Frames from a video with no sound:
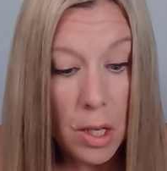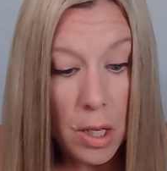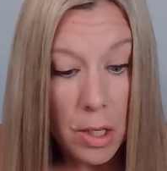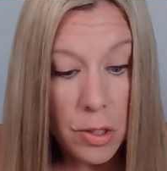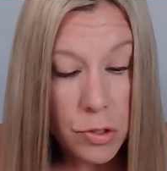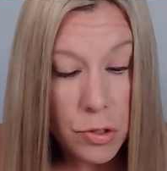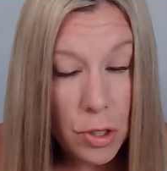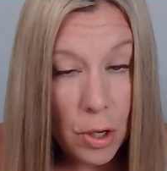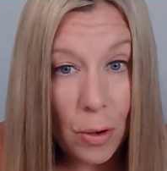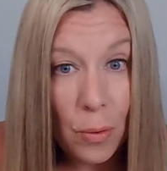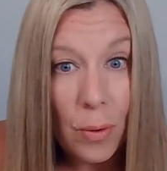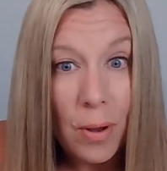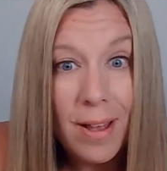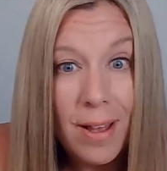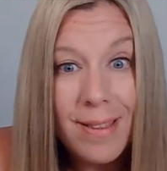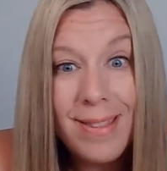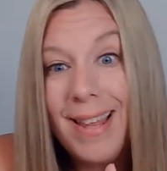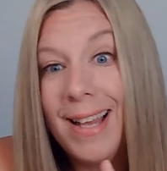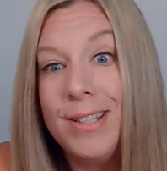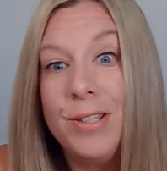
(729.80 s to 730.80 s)
So
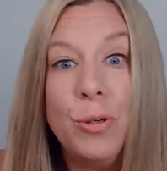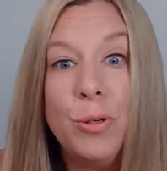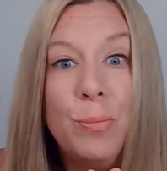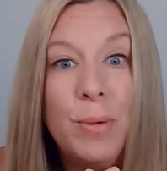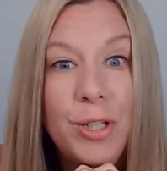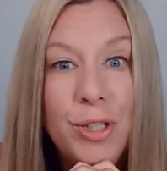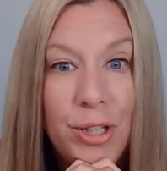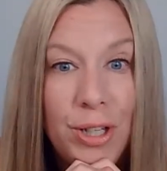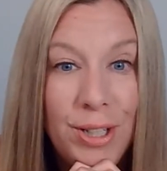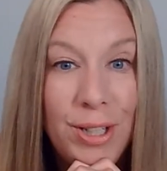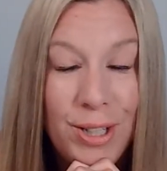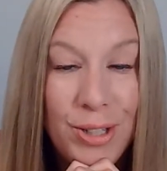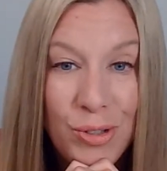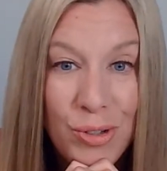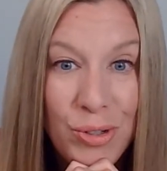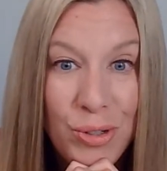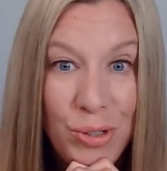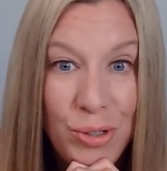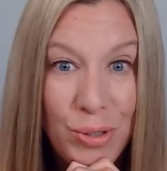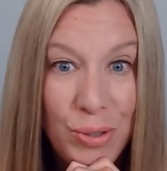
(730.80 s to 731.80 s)
that's your mission,
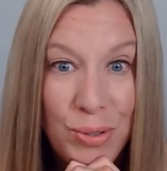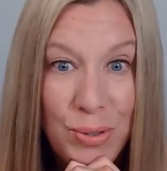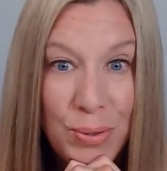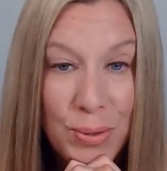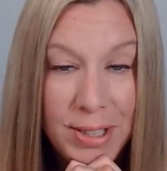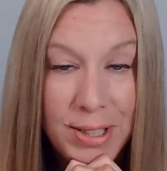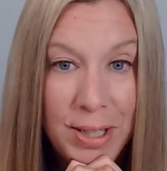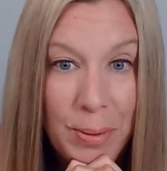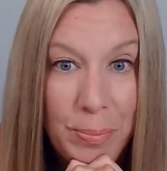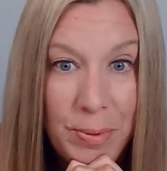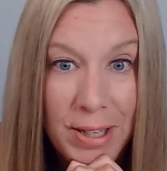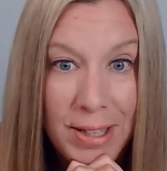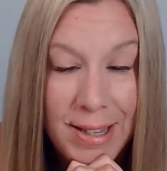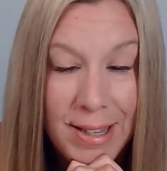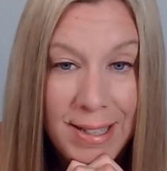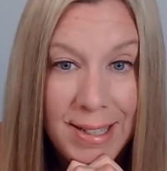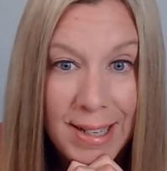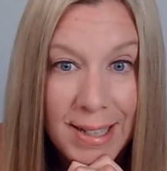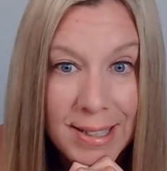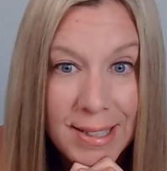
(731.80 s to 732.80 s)
should you choose to accept it. The
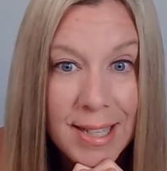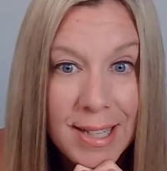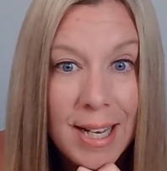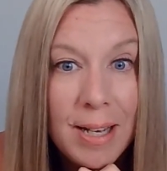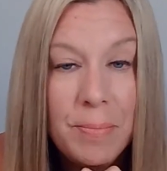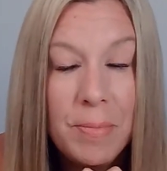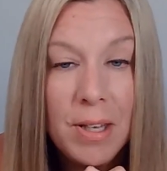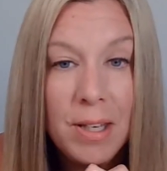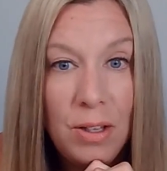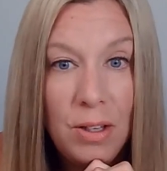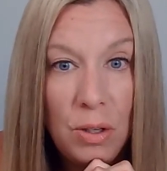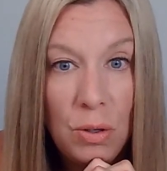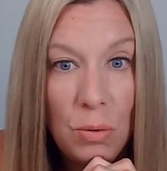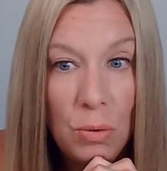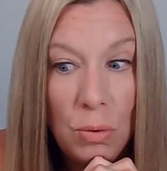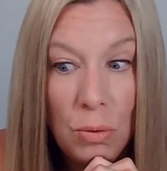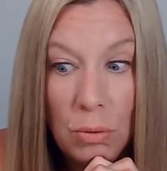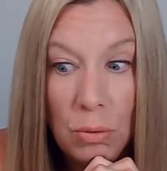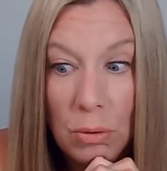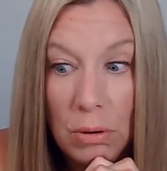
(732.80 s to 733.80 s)
next time that
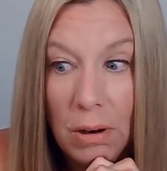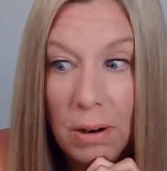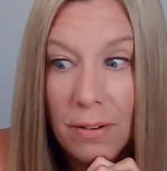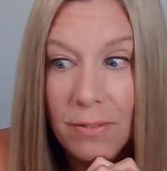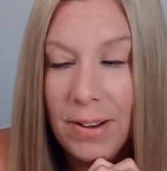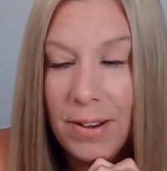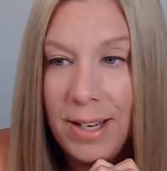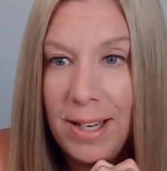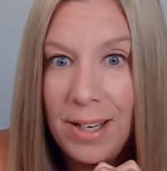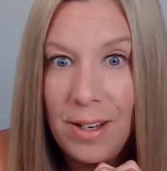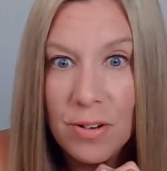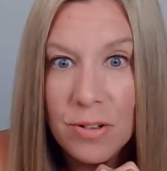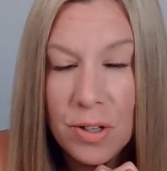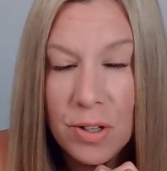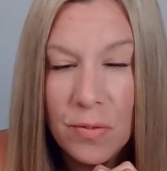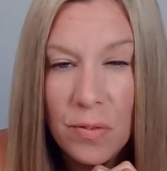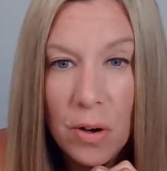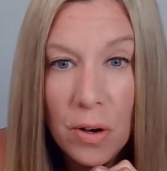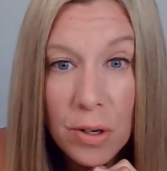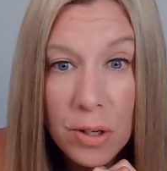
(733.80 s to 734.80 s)
you are finding
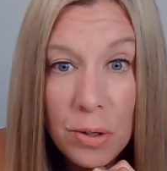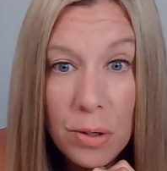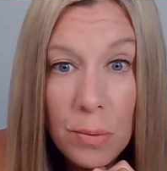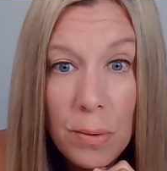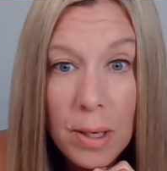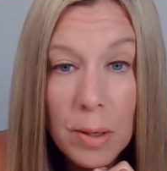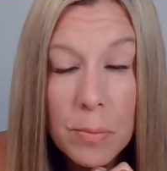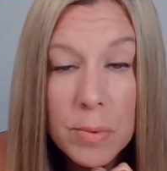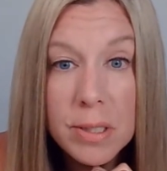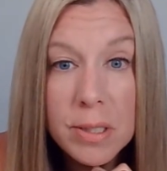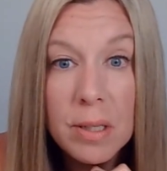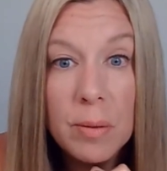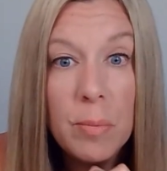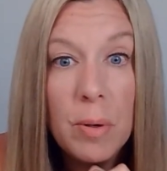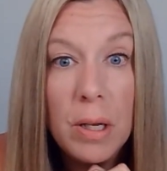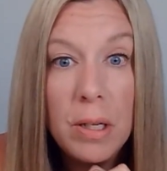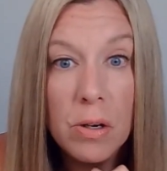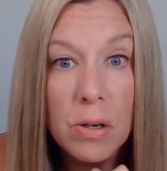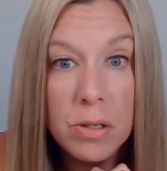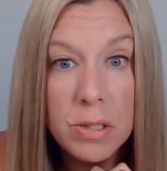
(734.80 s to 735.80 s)
yourself arguing with
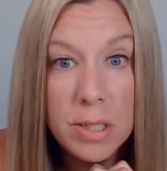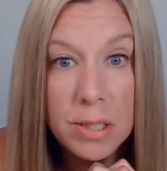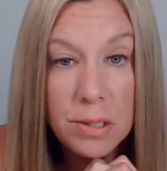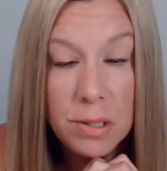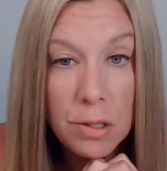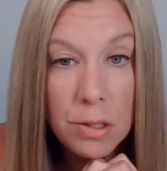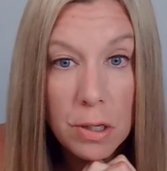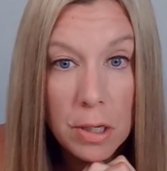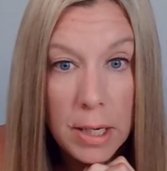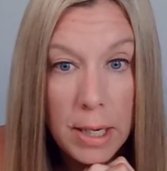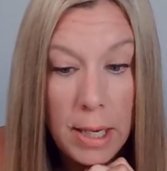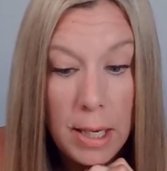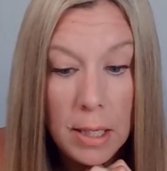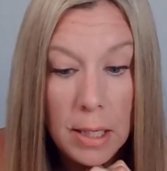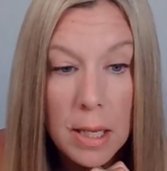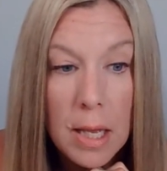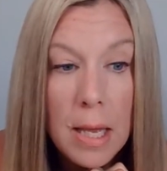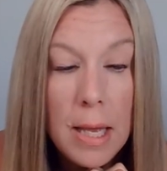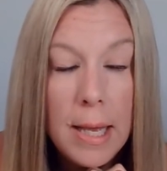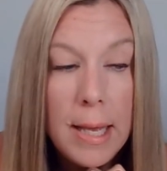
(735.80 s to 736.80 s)
someone or disagreeing
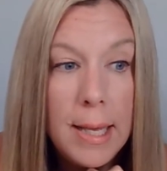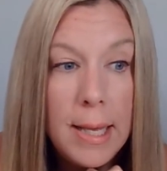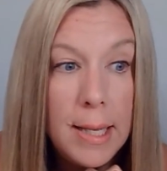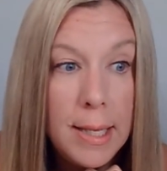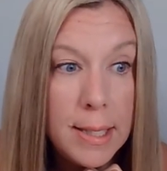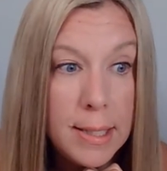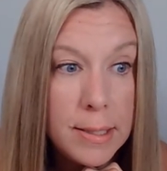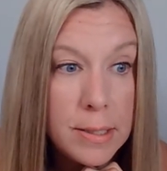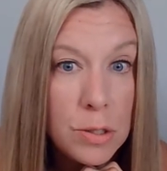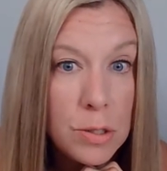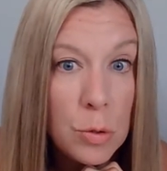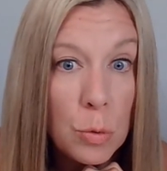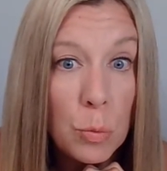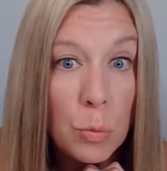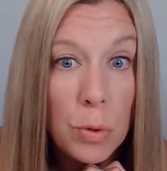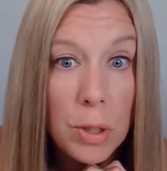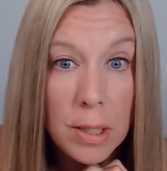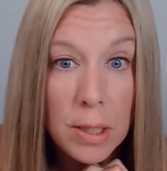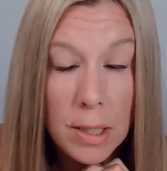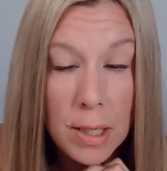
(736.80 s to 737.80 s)
is to
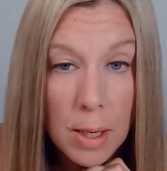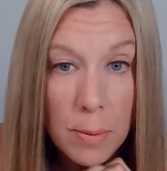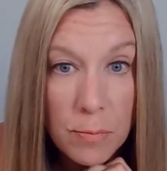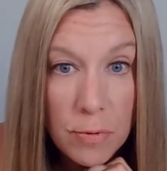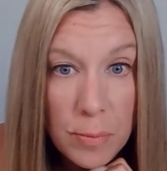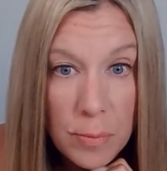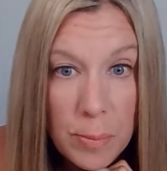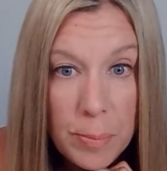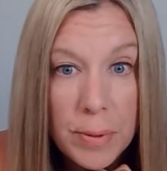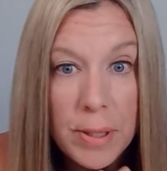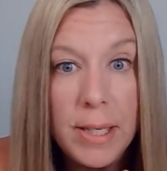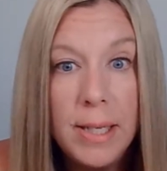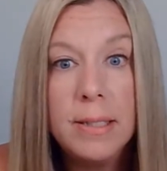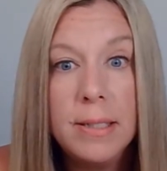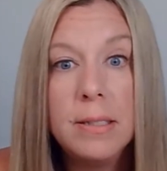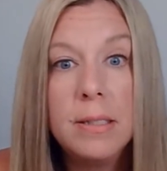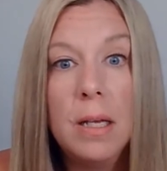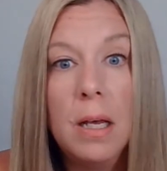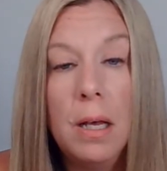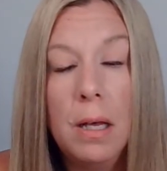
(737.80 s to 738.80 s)
really come from a
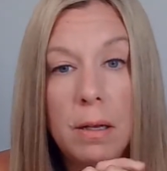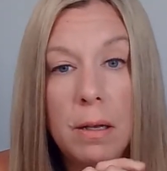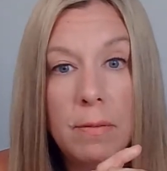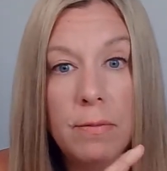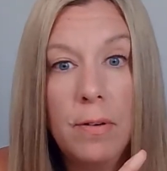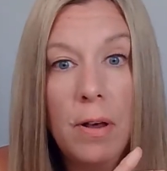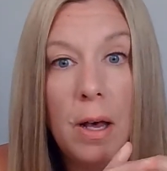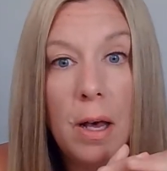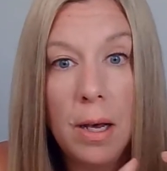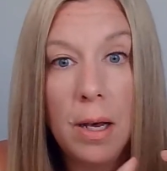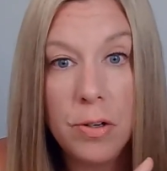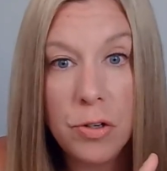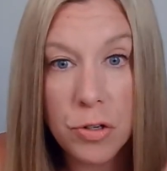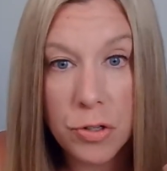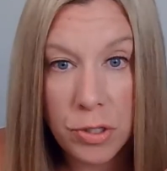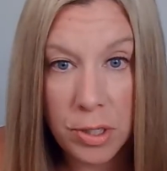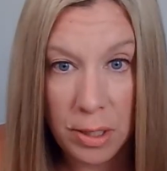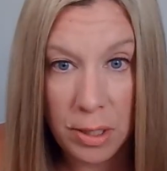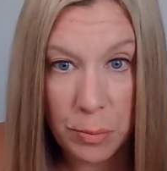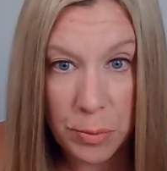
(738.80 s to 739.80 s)
place of
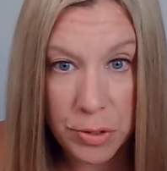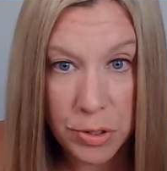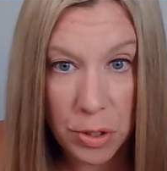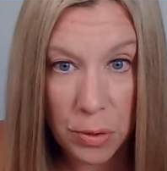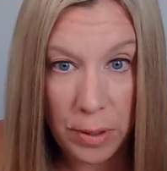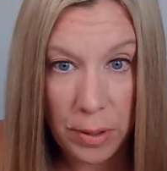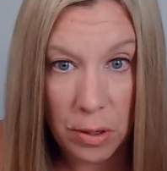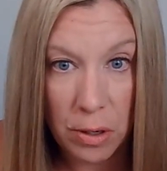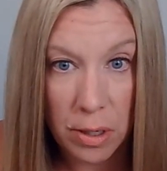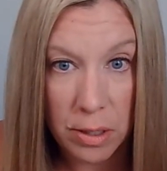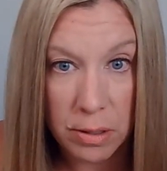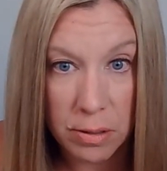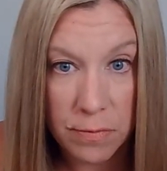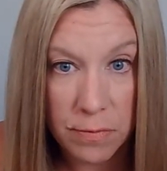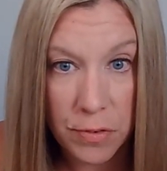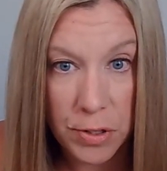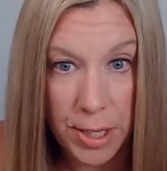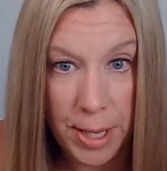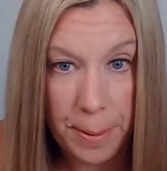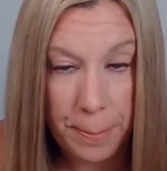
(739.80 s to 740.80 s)
understanding what's going on
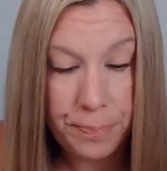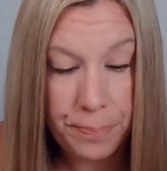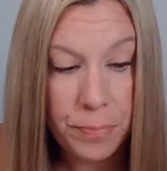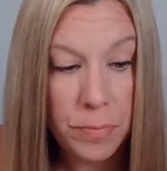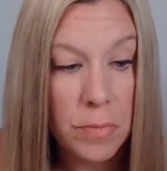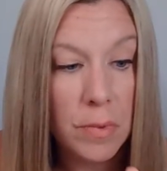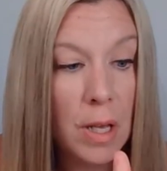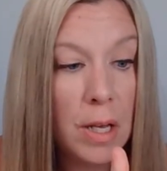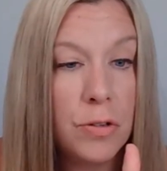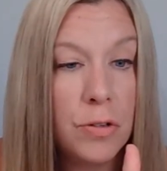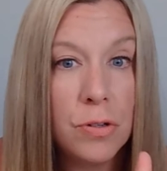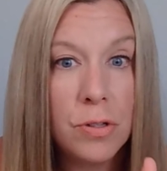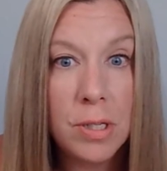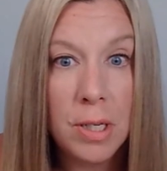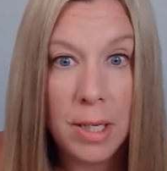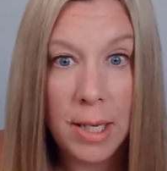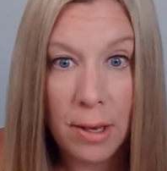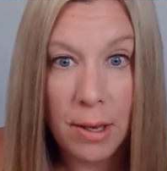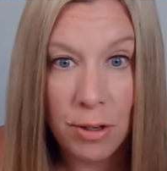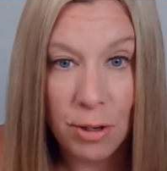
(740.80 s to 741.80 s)
for them,
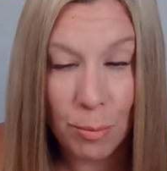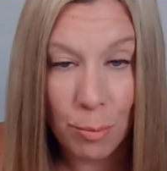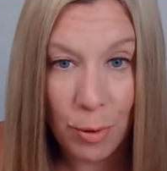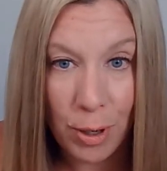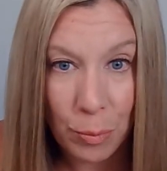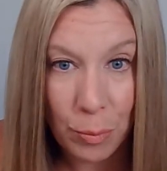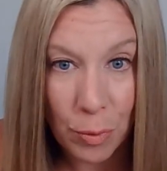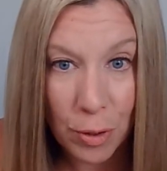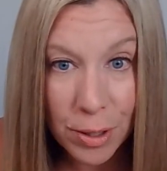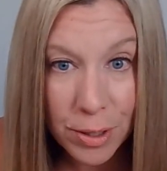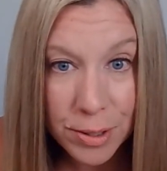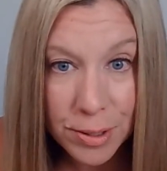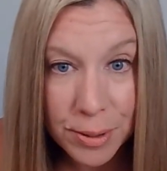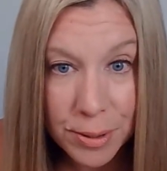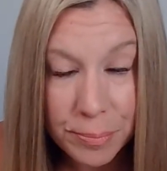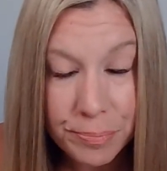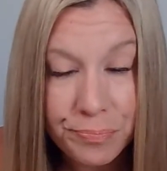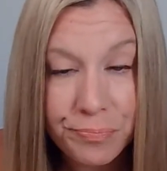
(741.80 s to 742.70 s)
understanding how your brain works,